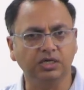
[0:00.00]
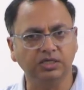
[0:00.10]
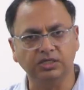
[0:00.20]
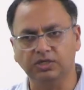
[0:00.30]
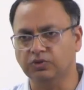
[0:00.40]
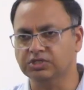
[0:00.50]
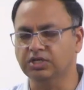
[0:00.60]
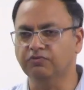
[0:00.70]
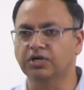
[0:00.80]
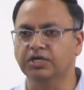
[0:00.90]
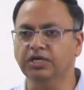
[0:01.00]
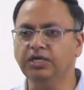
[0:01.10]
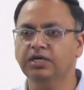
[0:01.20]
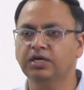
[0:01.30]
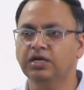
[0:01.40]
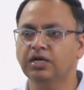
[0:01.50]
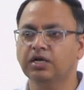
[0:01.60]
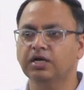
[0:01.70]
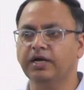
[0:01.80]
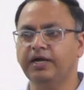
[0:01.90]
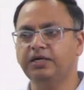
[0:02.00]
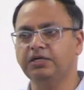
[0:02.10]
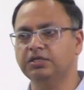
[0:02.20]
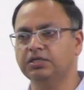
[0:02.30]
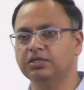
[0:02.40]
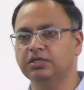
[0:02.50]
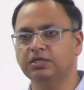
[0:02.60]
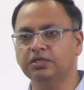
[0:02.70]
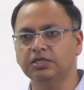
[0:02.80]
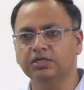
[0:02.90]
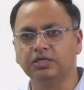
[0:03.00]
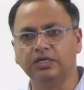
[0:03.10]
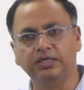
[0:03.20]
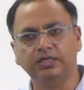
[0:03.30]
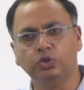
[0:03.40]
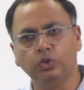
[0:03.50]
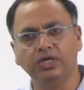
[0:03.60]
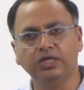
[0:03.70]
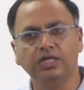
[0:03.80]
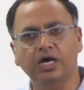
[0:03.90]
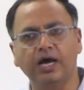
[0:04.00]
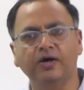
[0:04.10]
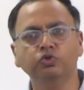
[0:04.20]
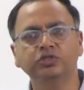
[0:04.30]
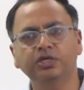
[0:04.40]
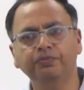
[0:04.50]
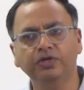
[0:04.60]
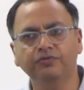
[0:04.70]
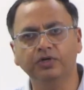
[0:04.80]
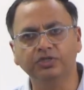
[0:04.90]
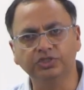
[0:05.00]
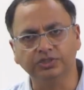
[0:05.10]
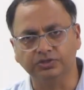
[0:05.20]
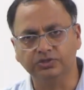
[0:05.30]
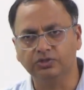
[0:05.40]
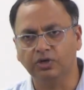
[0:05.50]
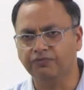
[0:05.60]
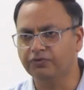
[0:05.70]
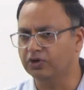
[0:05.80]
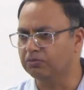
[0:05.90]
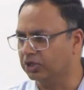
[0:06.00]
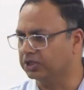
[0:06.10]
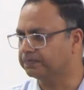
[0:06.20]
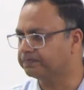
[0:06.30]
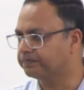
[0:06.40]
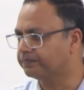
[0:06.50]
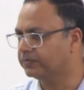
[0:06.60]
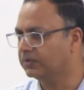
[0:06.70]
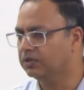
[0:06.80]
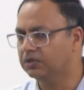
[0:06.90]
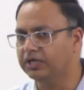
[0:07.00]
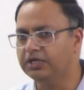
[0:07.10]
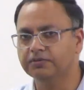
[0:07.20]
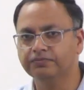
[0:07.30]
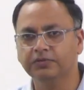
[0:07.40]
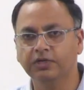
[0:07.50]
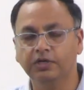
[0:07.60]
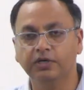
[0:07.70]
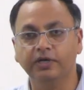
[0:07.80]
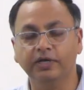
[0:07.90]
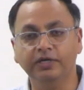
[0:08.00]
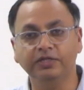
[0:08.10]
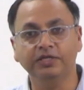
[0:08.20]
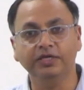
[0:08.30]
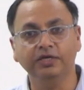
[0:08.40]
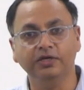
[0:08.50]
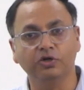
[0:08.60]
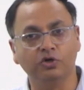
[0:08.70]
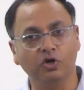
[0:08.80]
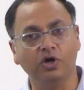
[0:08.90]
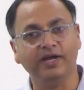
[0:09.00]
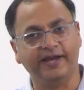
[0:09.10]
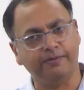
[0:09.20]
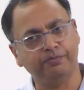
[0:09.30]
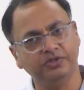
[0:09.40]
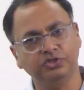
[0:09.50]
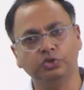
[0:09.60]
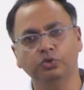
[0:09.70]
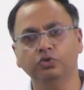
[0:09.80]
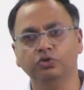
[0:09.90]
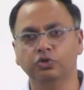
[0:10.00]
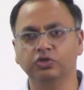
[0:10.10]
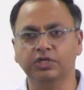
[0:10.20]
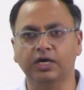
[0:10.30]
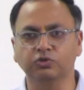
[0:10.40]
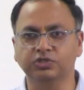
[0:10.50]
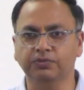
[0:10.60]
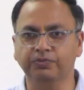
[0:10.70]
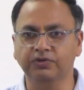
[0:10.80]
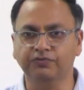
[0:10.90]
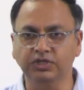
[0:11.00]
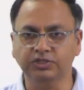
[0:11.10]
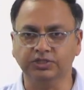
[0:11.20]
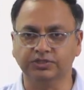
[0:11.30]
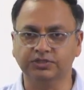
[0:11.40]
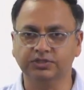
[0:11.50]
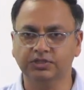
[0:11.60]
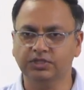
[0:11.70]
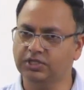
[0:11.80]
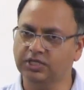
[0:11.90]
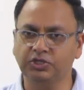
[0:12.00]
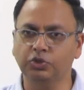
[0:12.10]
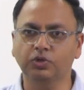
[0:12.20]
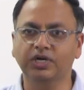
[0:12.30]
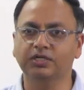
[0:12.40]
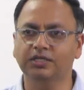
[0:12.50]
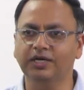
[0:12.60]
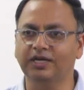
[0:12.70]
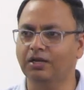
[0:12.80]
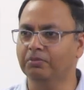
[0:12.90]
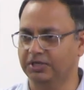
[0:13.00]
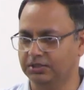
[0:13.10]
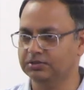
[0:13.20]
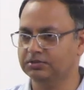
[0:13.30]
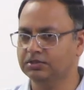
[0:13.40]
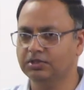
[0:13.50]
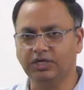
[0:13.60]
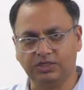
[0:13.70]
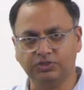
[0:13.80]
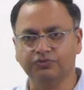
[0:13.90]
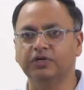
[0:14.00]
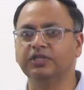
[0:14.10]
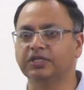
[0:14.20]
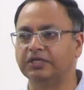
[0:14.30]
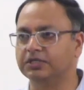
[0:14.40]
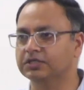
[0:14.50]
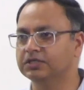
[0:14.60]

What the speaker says: continuously working and doing the housekeeping functions of your body, right? Anything wrong happens to those housekeeping functions, then you get the ailment. That is one thing,